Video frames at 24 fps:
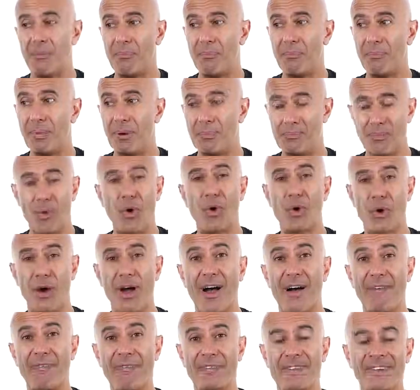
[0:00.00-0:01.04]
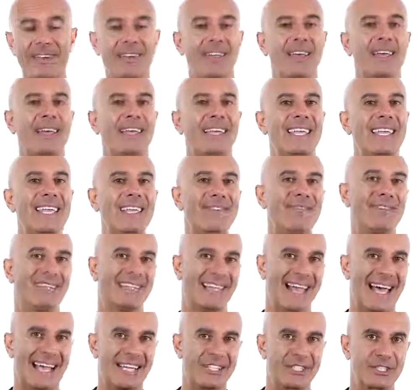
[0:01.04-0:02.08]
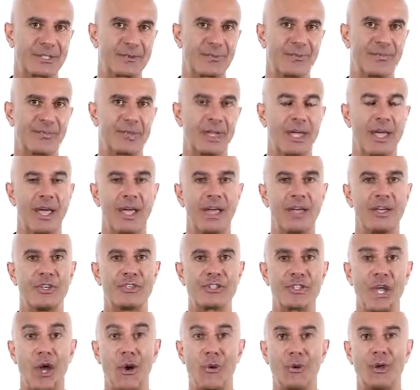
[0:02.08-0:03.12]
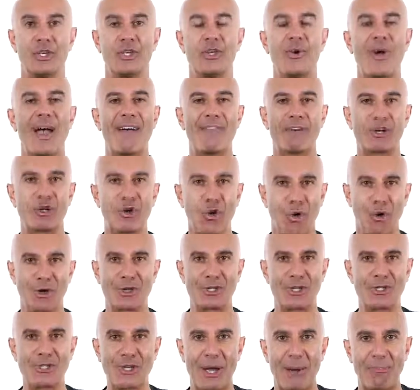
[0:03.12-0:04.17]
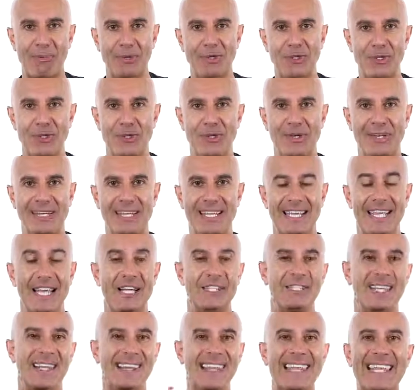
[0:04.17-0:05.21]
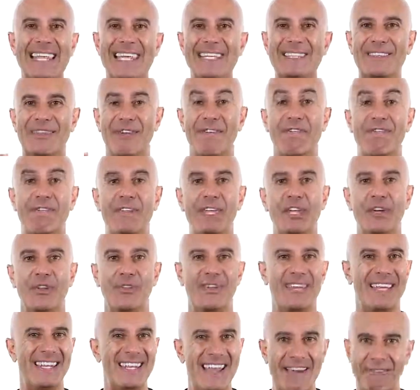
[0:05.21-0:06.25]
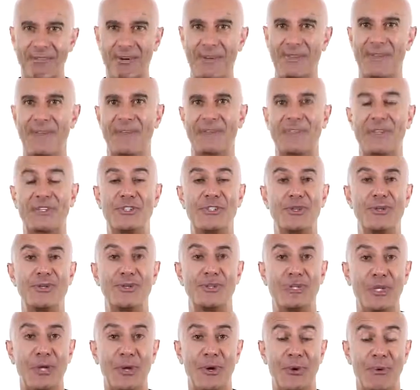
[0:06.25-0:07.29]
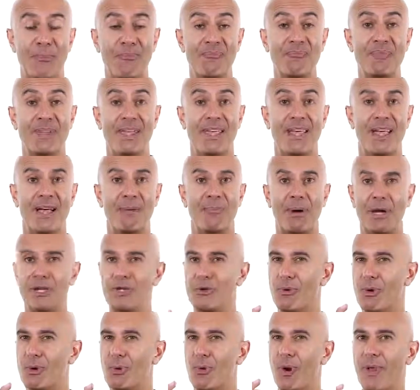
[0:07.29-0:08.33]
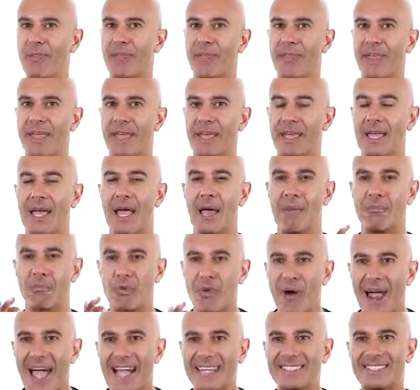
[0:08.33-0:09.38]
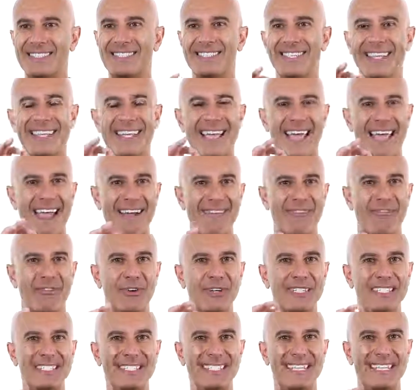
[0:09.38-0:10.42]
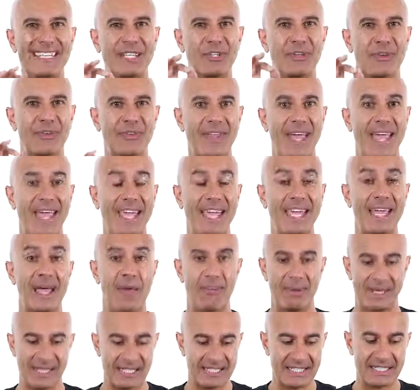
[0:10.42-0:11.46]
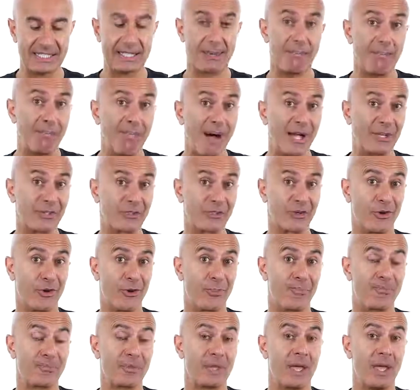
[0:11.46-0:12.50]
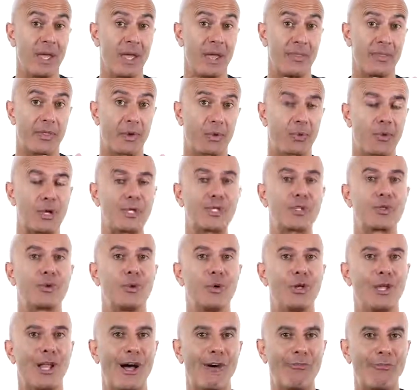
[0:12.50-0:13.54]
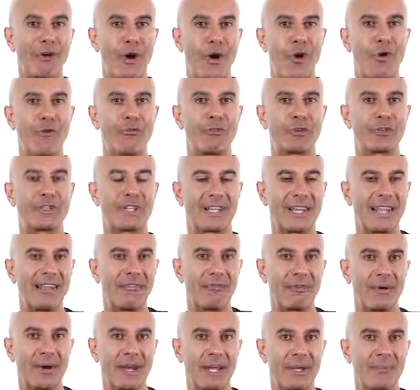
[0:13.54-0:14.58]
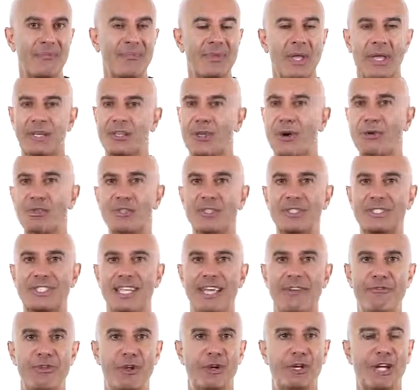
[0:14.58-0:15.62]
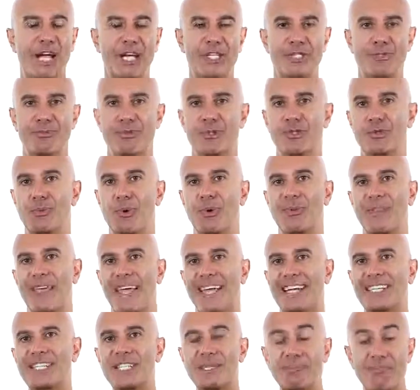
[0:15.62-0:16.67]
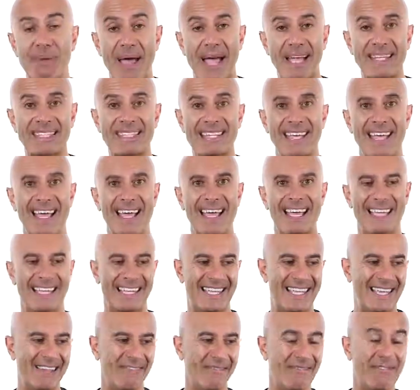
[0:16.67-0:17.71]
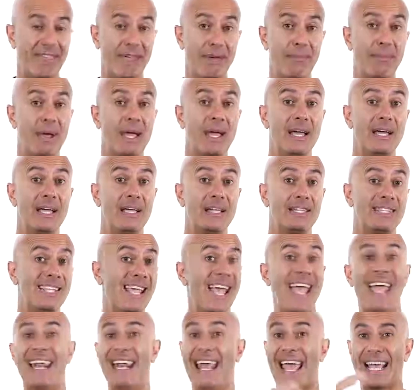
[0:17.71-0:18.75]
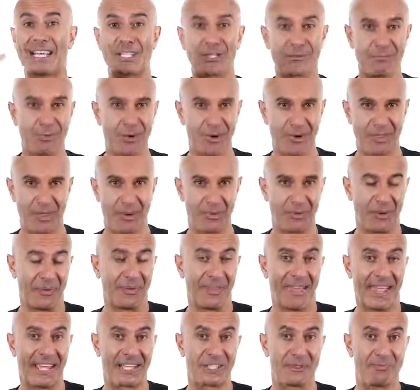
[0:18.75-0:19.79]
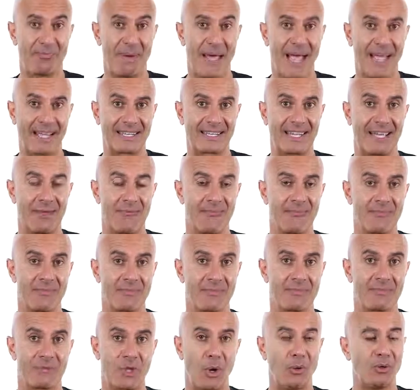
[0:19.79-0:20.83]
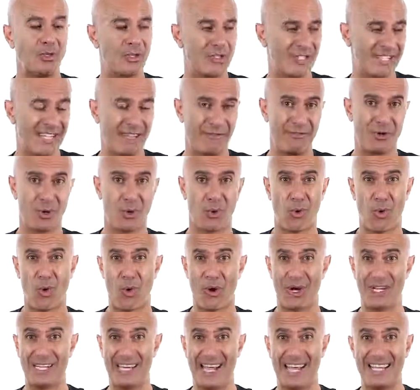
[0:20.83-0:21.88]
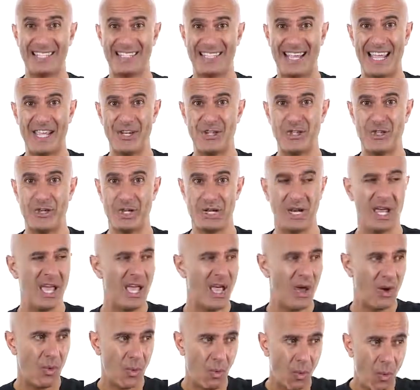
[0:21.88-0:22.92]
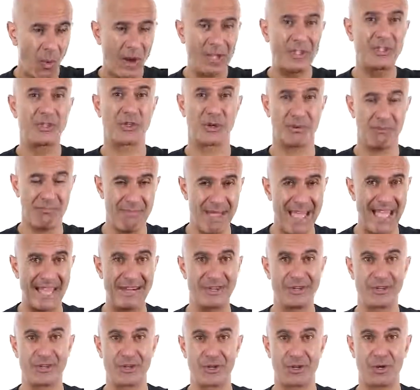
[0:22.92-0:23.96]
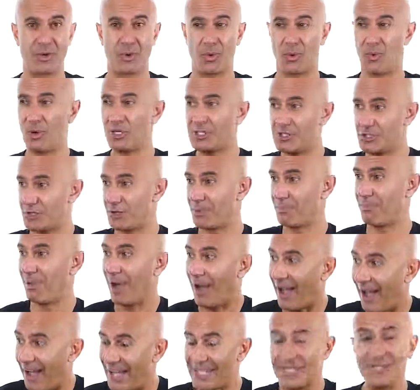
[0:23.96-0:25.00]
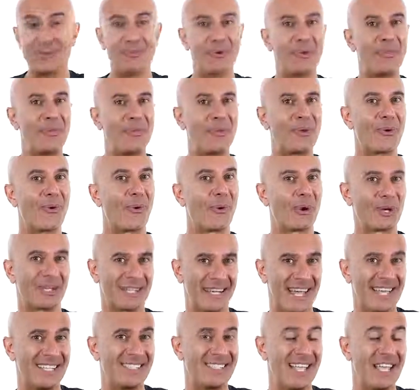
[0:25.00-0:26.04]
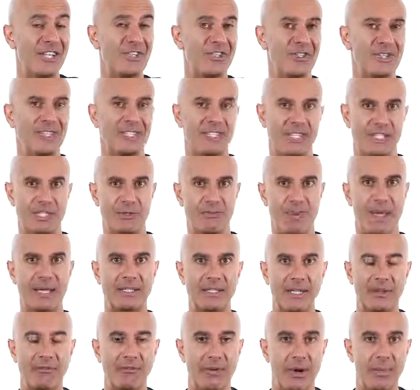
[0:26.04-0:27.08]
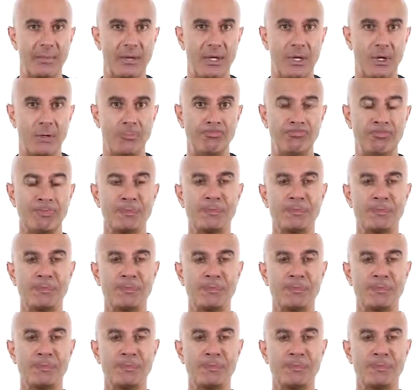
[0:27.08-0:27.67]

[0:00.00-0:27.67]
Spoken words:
but more often, even less. So you have a gorgeous opportunity to lead the field in everything that you do by doing one thing, practicing every single day, because it's a muscle, the ritual of over-delivering. Don't just give your customers what they expect, give them 10x more than what they expect. Don't just give your organization what your manager, what your boss, what the organization is expecting from you.